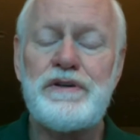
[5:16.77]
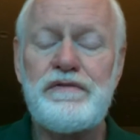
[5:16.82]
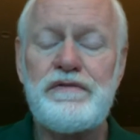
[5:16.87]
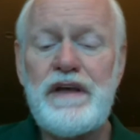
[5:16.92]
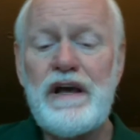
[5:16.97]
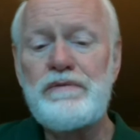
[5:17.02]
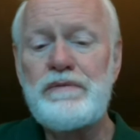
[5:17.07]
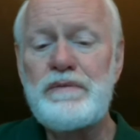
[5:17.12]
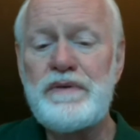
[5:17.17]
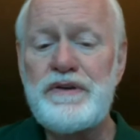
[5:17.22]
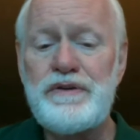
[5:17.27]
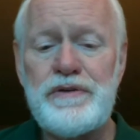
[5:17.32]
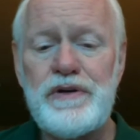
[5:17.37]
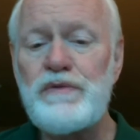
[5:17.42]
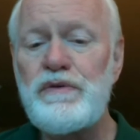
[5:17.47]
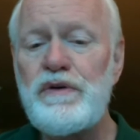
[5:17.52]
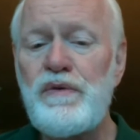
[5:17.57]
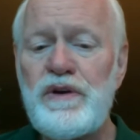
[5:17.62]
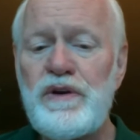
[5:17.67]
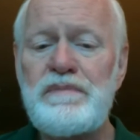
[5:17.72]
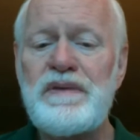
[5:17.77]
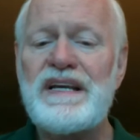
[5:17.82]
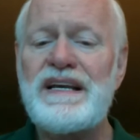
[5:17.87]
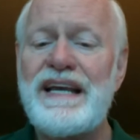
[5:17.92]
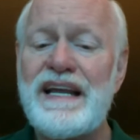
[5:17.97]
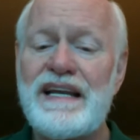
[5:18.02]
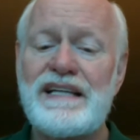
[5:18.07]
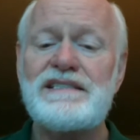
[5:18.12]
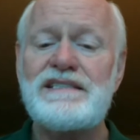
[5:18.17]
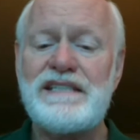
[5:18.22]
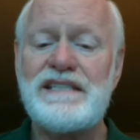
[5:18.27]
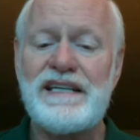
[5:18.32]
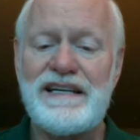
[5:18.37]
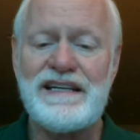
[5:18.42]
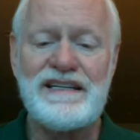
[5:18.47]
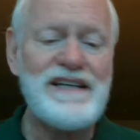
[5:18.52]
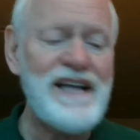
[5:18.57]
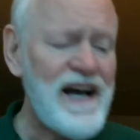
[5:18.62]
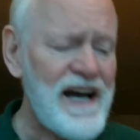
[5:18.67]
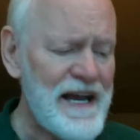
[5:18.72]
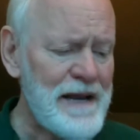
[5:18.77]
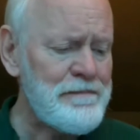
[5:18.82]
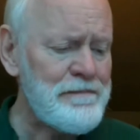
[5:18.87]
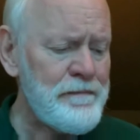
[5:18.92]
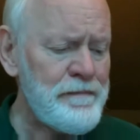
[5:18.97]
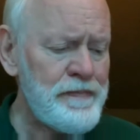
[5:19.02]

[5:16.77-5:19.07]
If that would be true, we wouldn't be getting sick and dying.